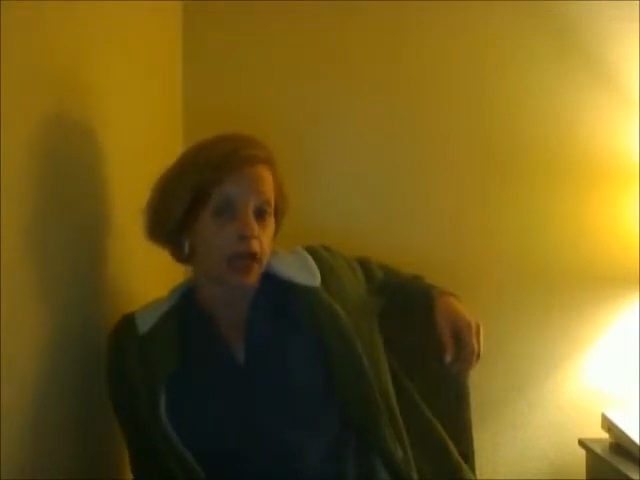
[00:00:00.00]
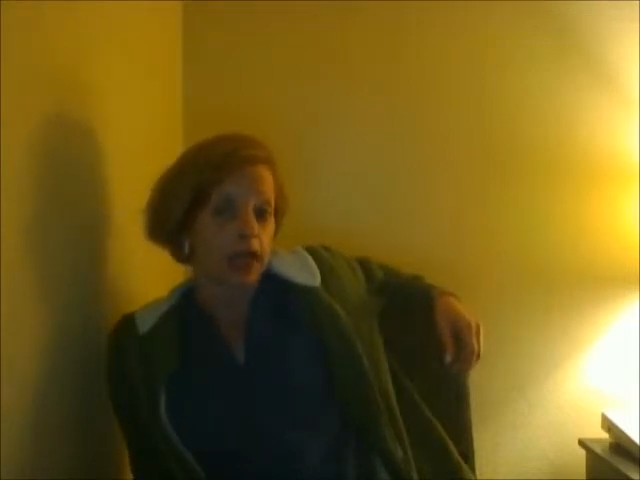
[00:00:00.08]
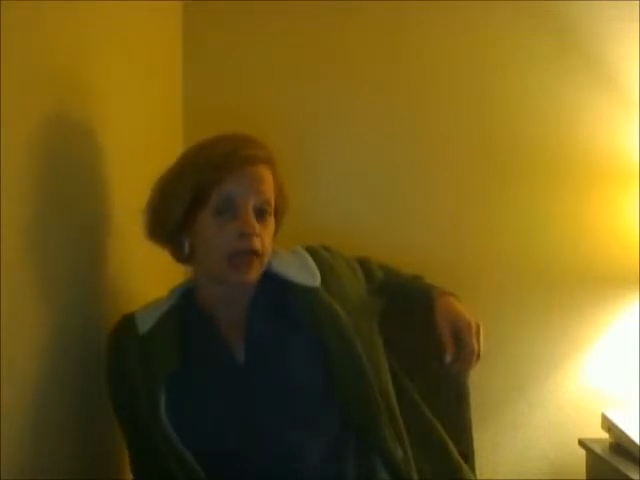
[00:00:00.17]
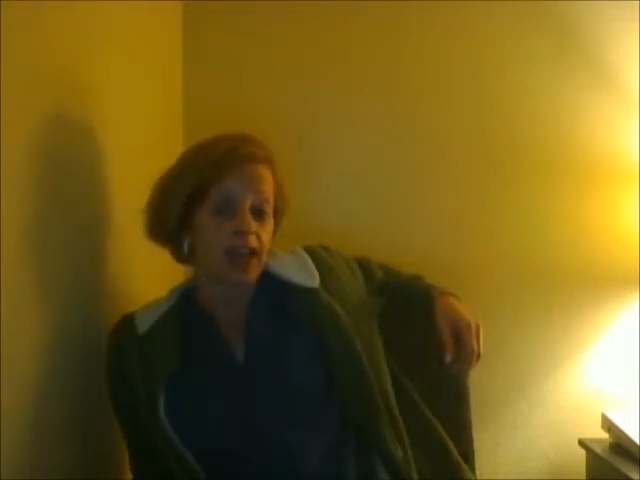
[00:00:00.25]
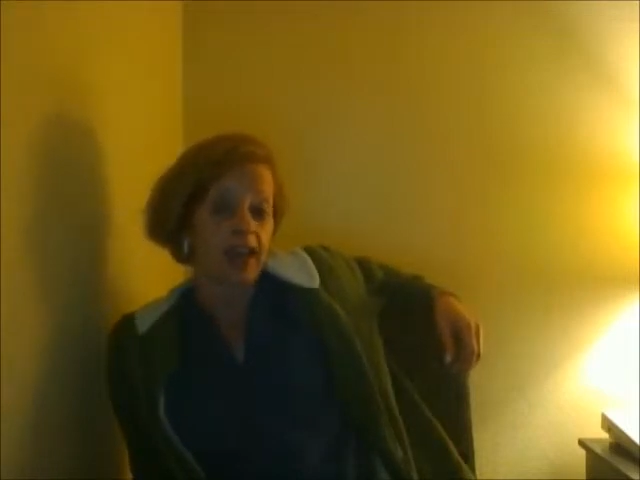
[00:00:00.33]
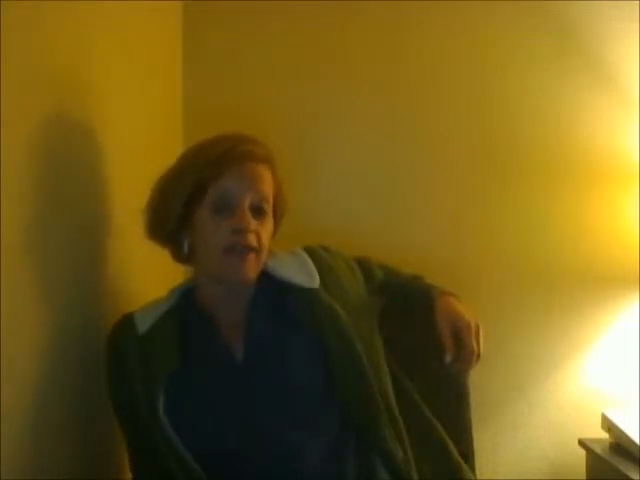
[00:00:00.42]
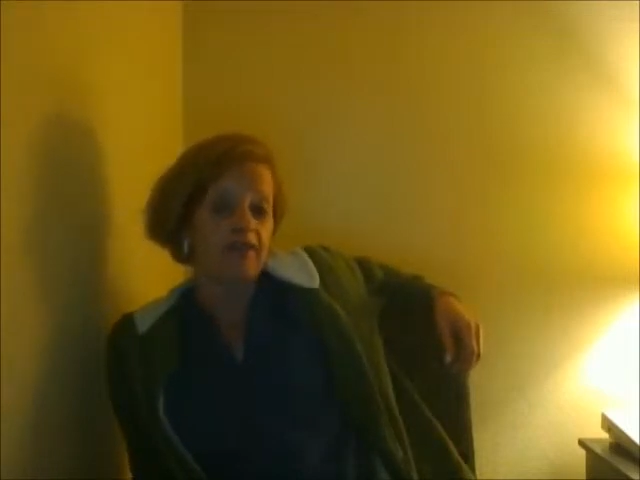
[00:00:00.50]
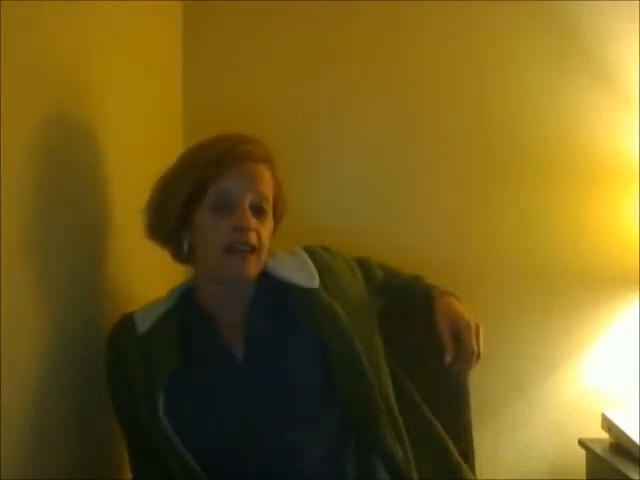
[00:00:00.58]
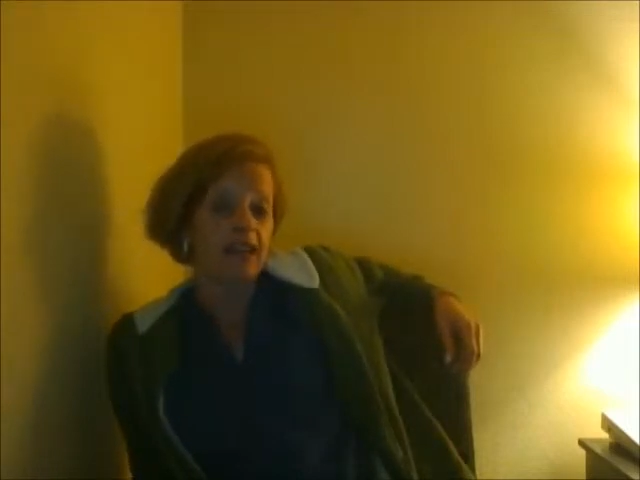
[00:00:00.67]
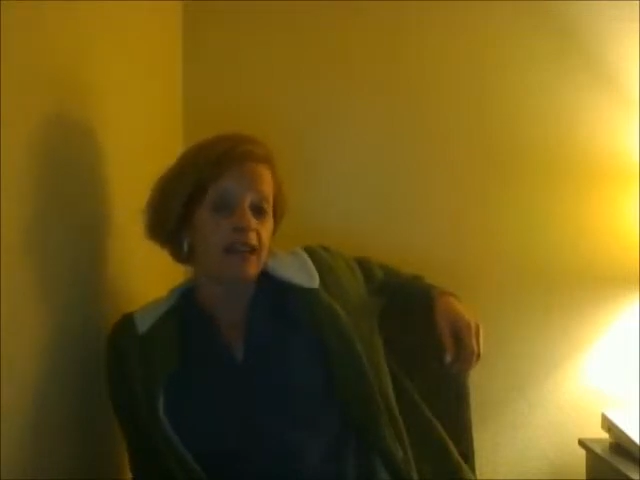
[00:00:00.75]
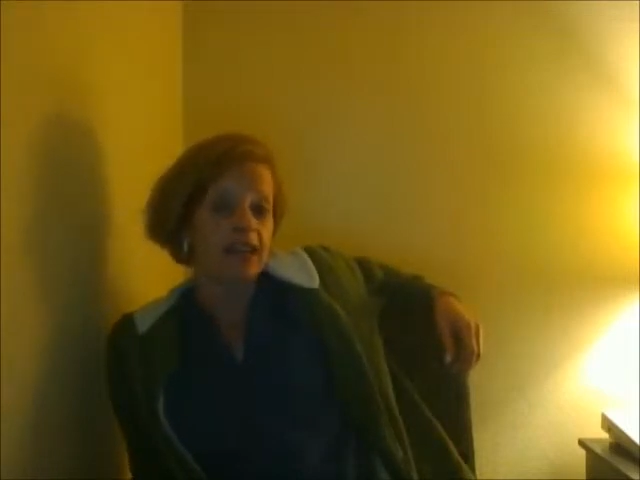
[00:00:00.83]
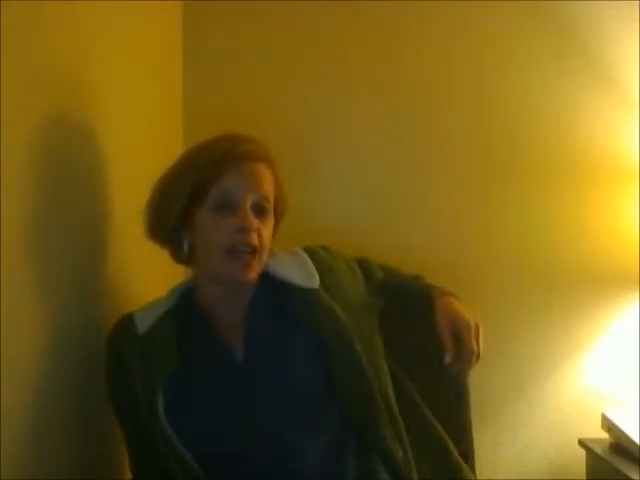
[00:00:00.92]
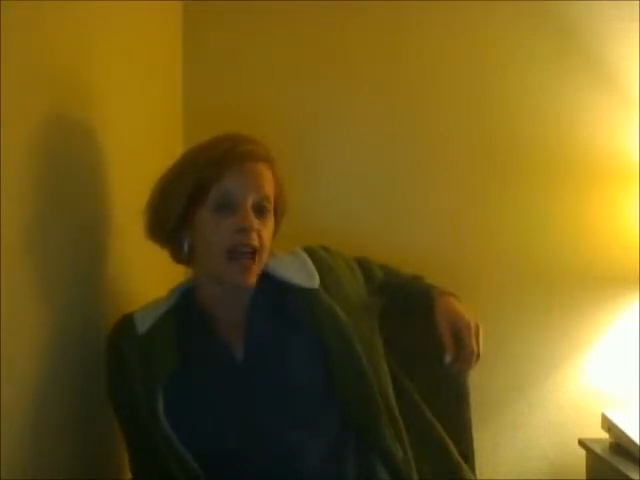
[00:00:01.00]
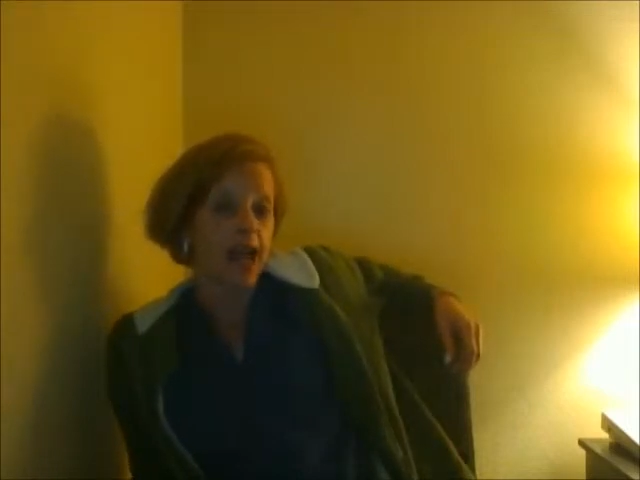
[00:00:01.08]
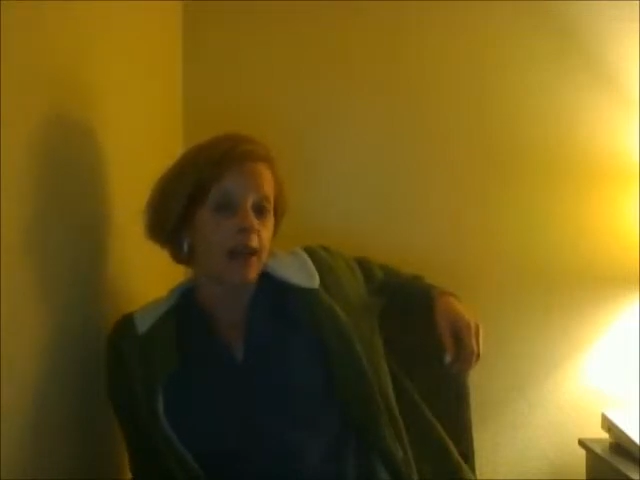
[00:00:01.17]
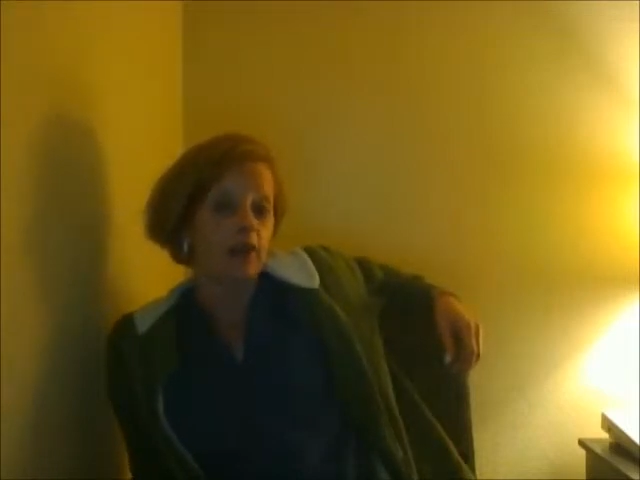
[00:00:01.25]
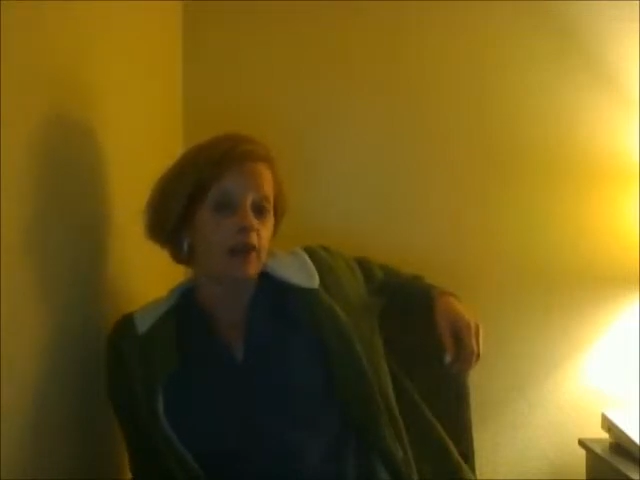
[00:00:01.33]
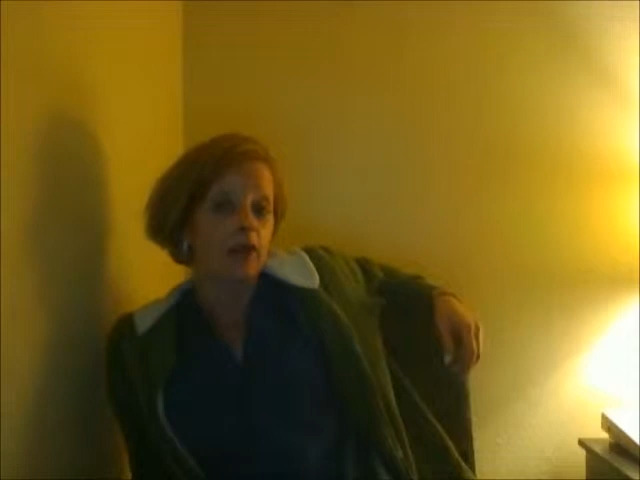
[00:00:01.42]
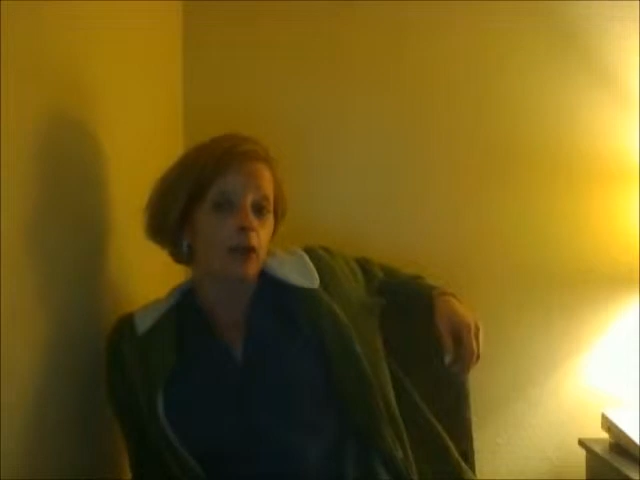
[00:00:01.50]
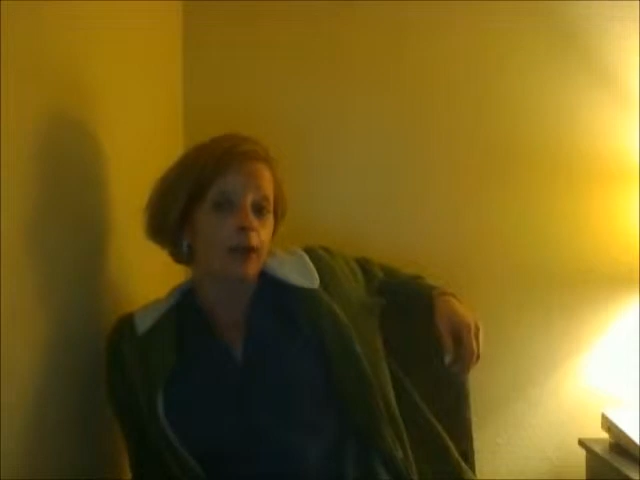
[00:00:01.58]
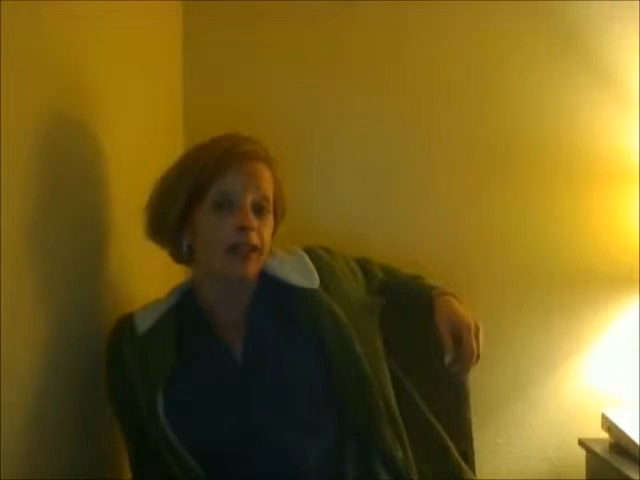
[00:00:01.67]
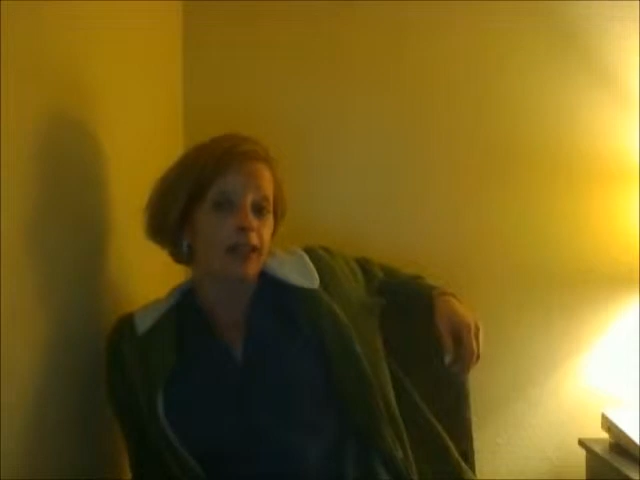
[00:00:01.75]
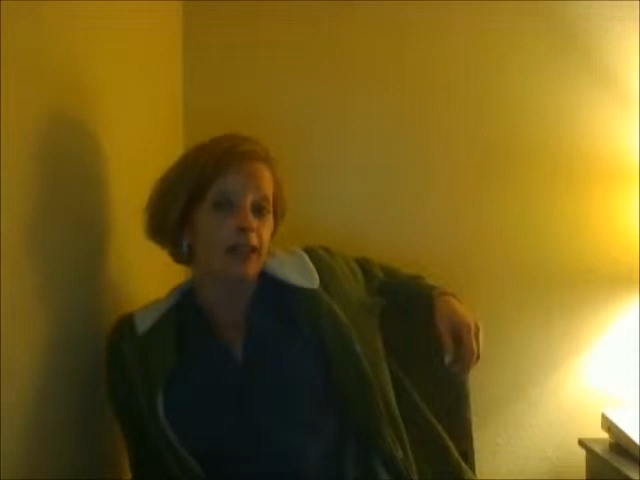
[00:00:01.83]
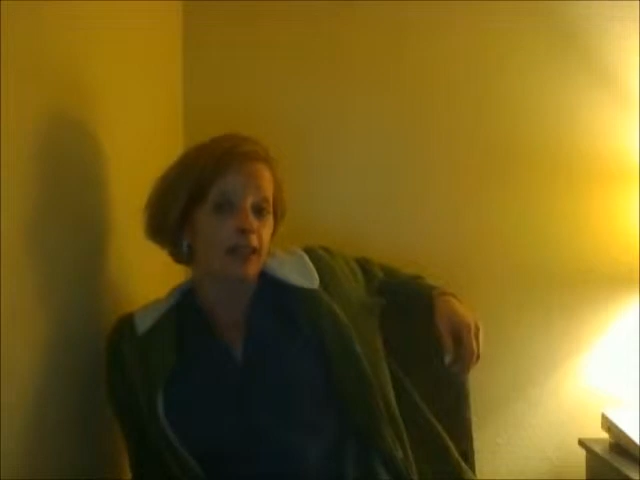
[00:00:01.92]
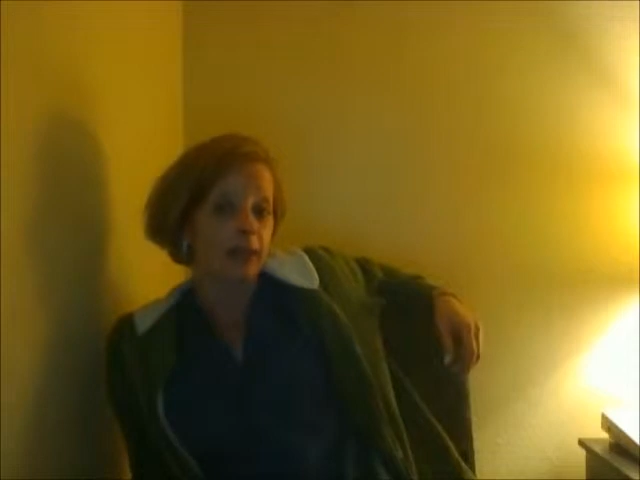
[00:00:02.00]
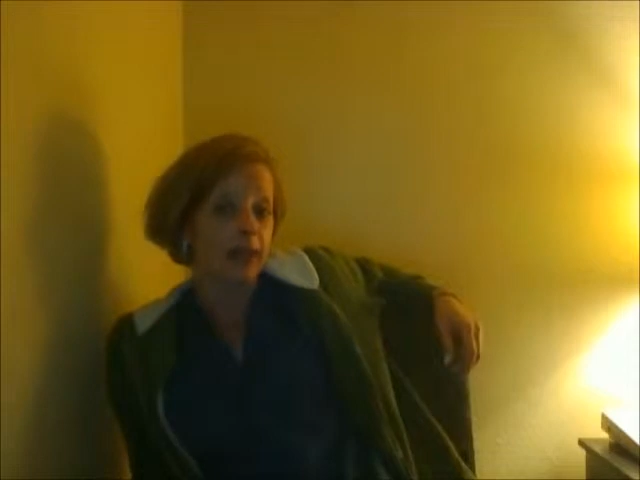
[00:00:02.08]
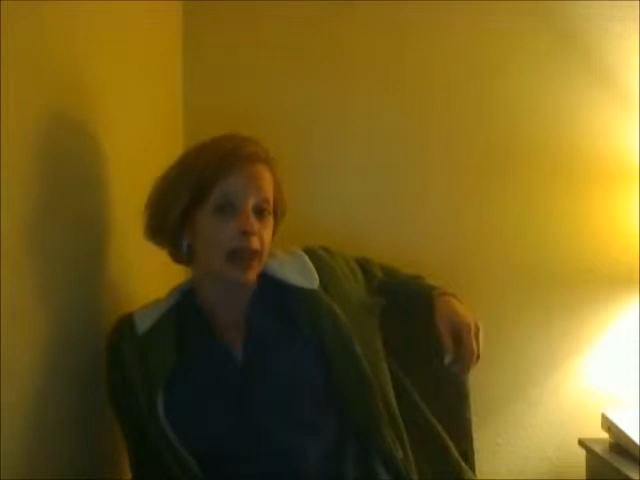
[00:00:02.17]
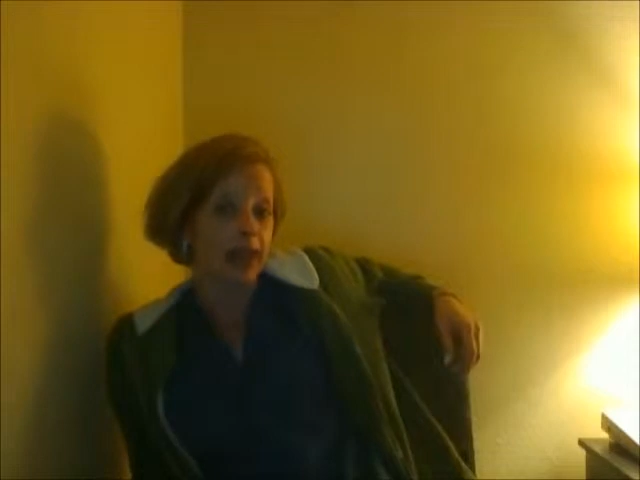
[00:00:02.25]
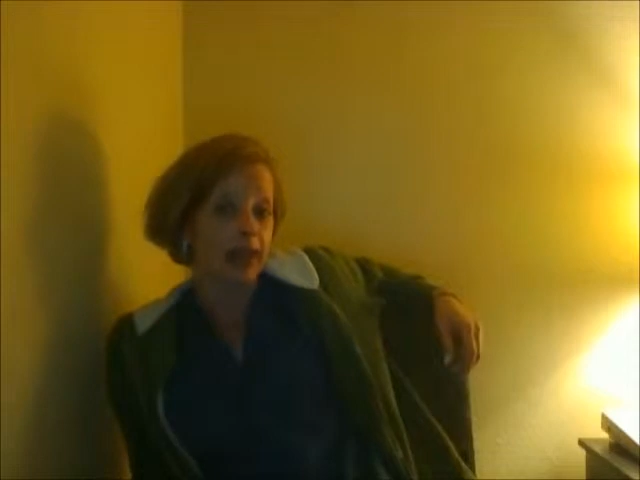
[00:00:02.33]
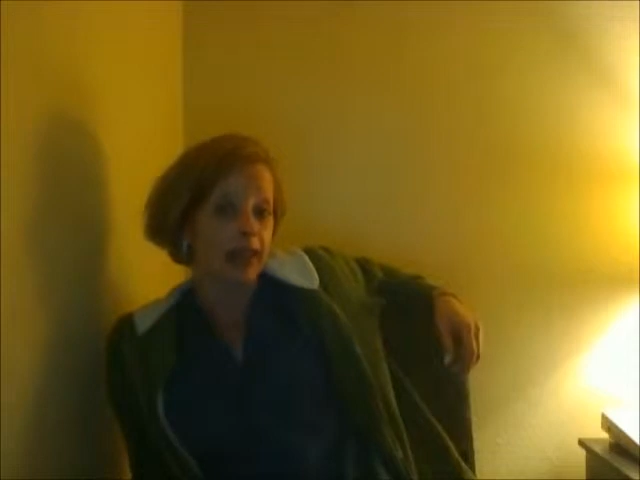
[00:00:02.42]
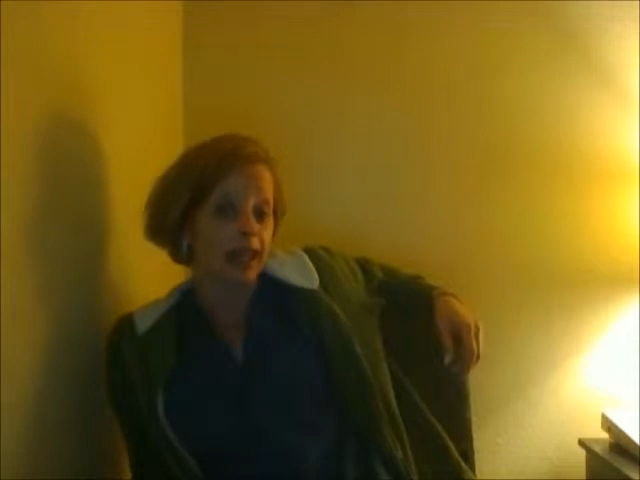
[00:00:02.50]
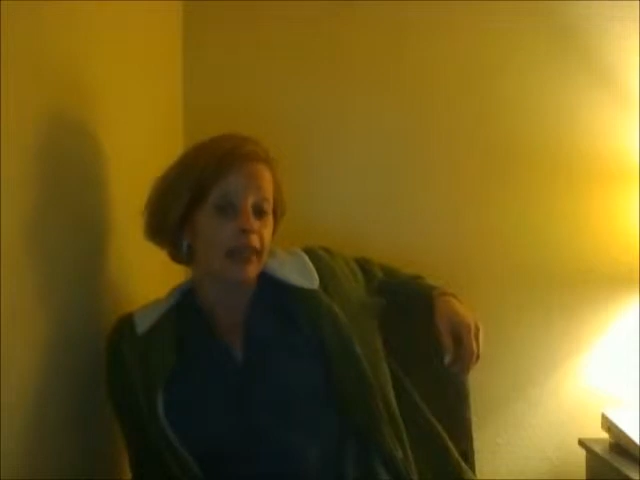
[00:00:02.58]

They have done absolutely nothing about anything.